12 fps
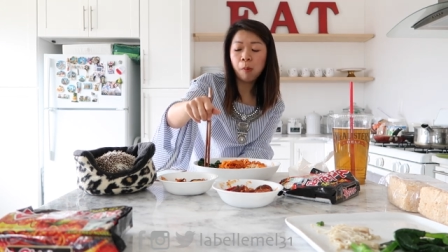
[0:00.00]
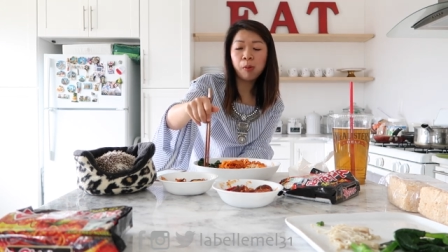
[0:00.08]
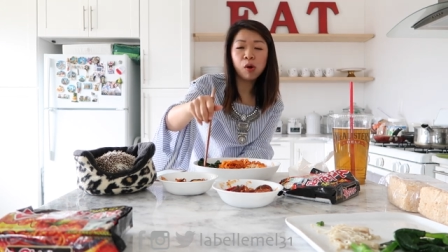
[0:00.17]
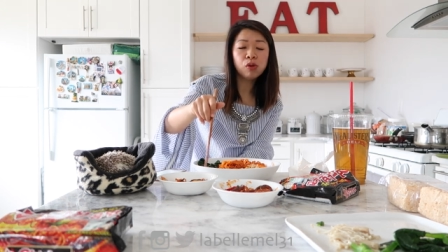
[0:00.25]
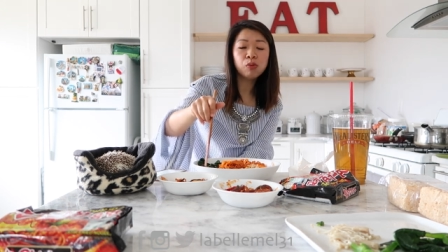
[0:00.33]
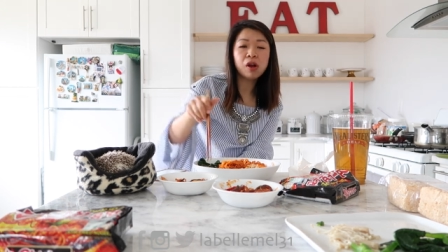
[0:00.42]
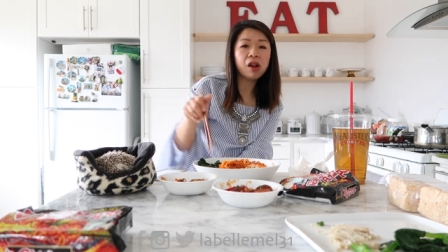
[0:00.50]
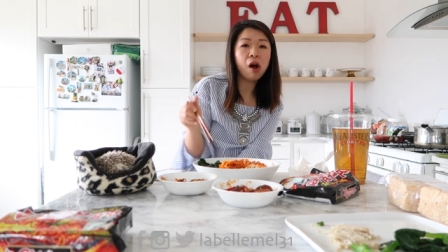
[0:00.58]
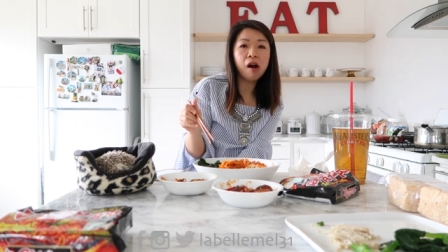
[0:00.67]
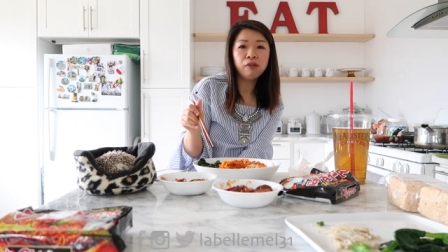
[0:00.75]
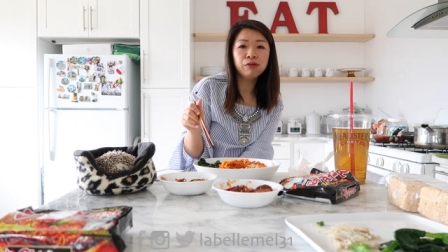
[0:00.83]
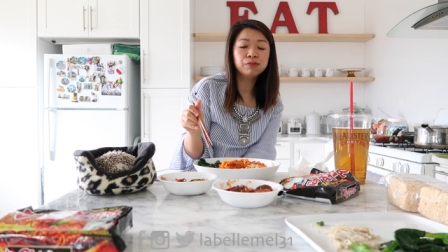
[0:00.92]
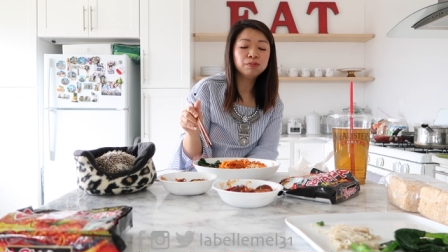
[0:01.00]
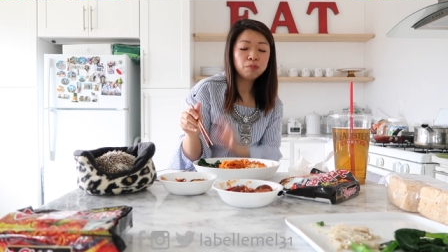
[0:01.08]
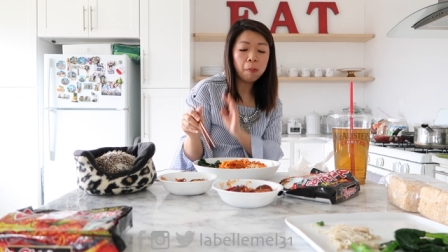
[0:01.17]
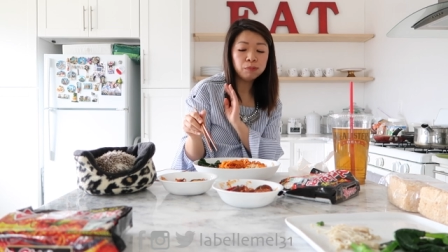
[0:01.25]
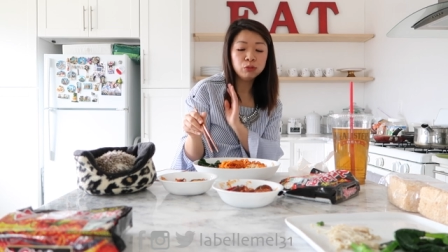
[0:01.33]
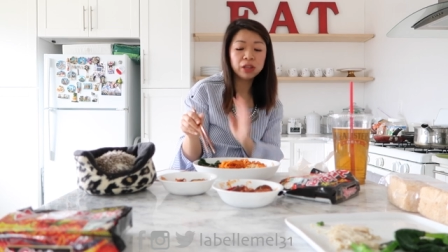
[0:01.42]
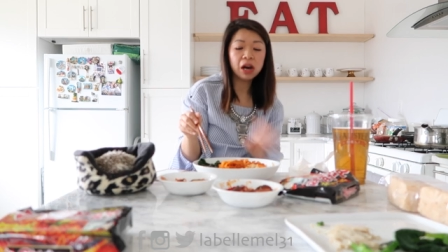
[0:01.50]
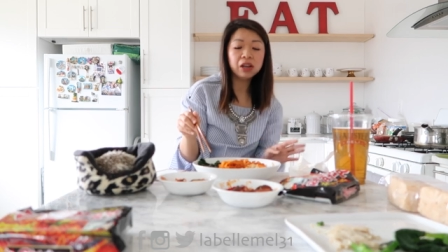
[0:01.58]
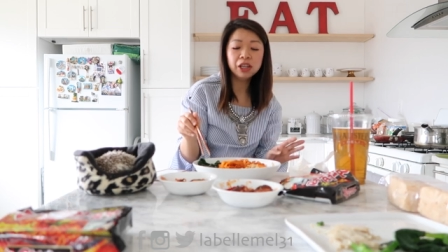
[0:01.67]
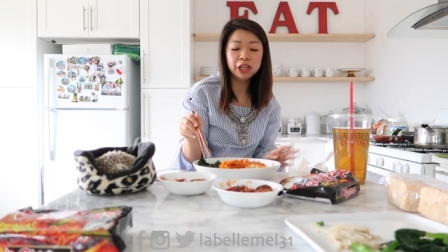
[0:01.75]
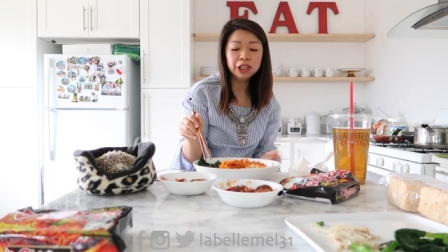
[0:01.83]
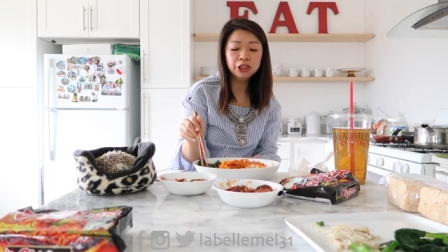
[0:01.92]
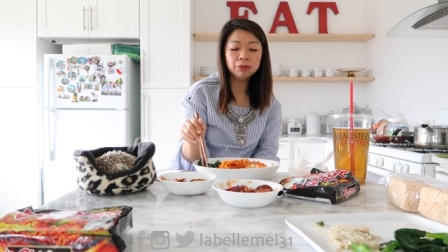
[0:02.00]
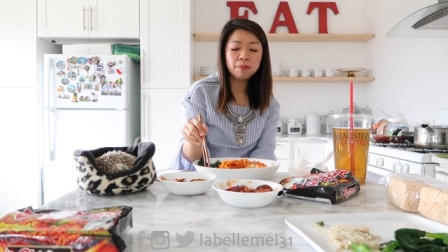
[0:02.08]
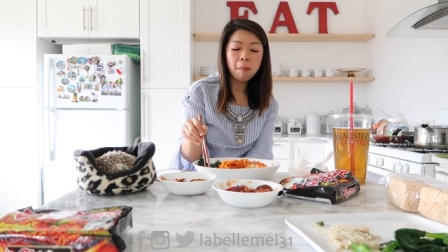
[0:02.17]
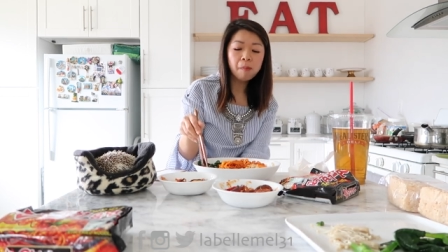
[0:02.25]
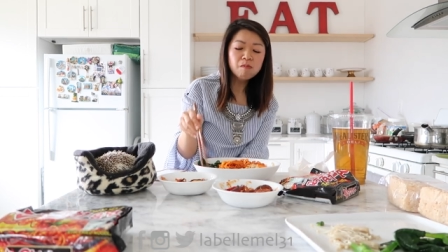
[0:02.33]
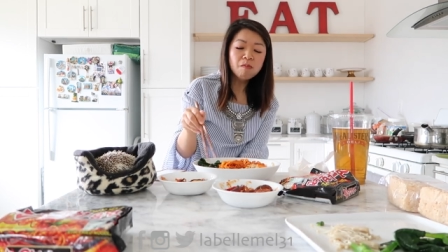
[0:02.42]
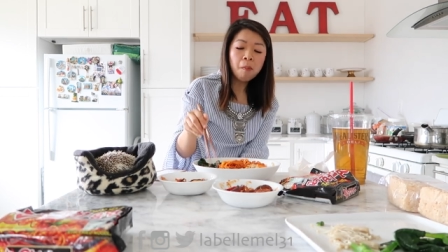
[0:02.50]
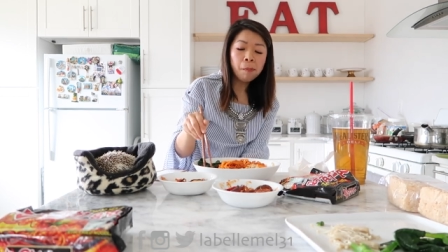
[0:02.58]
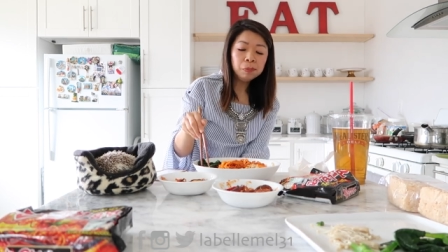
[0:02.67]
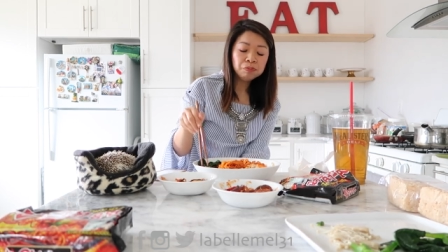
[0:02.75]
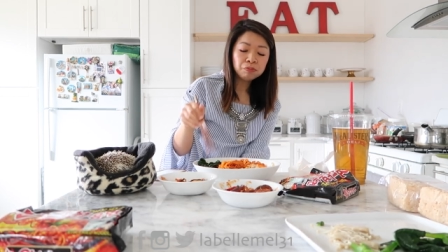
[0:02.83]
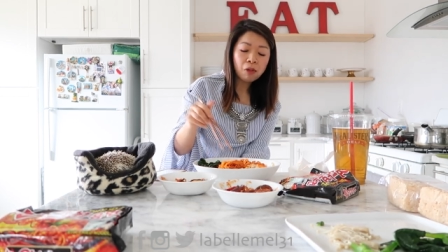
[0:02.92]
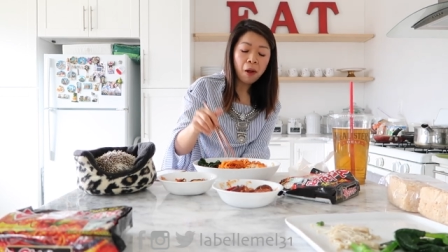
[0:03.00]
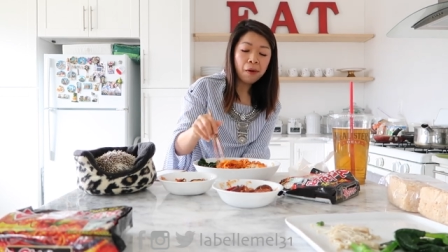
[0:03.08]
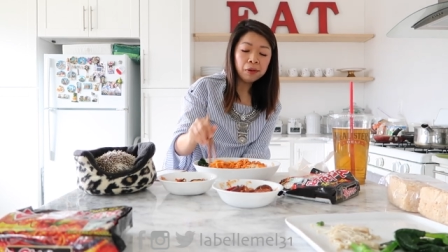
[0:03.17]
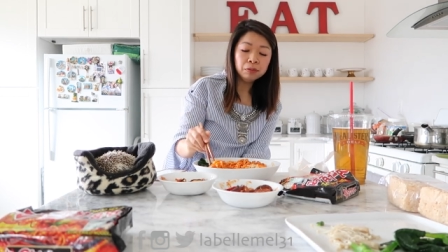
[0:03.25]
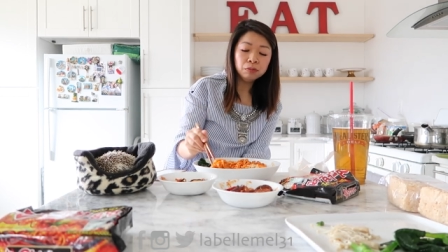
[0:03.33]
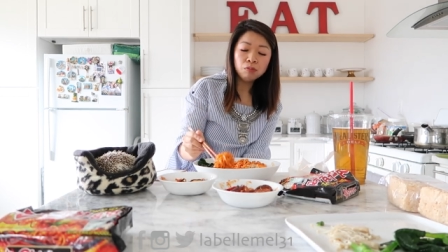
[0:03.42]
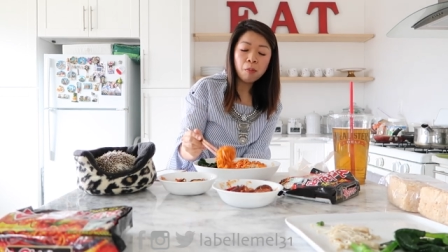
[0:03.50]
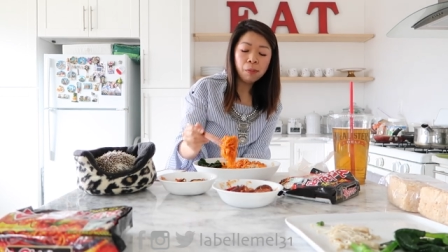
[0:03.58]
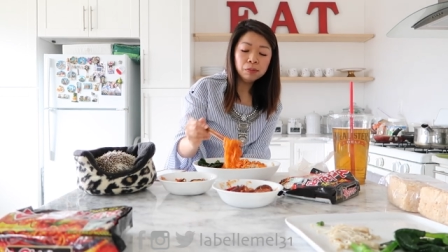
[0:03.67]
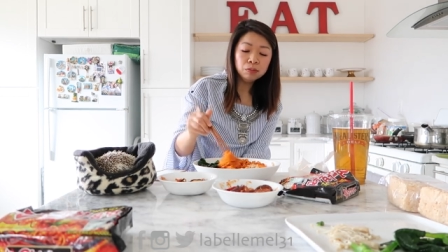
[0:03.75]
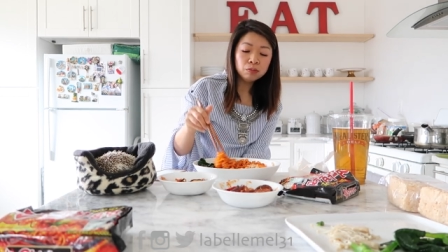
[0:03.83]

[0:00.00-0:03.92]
Both went off without a hitch. Mm.